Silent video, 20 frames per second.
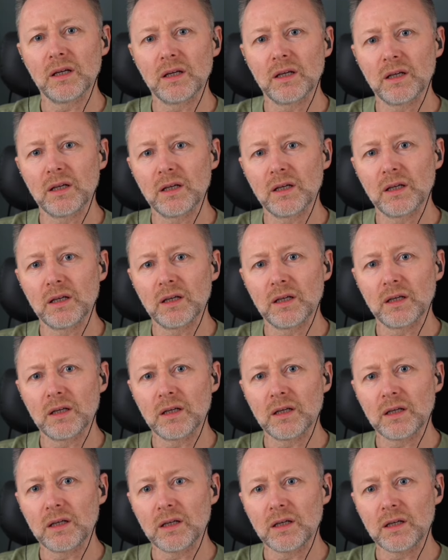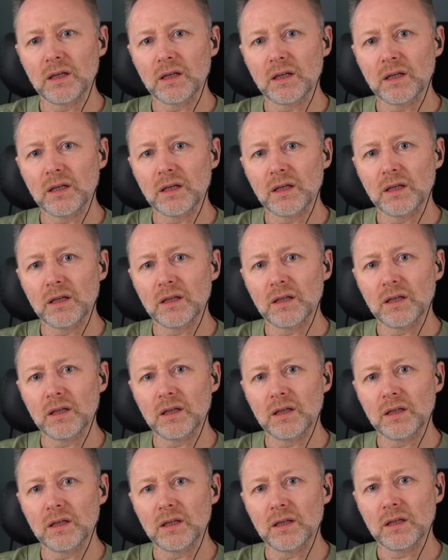
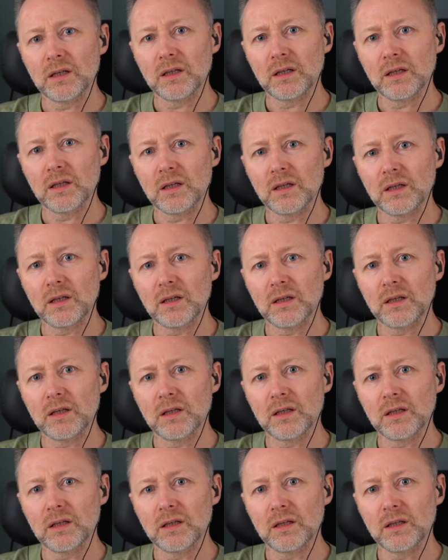(no one is talking)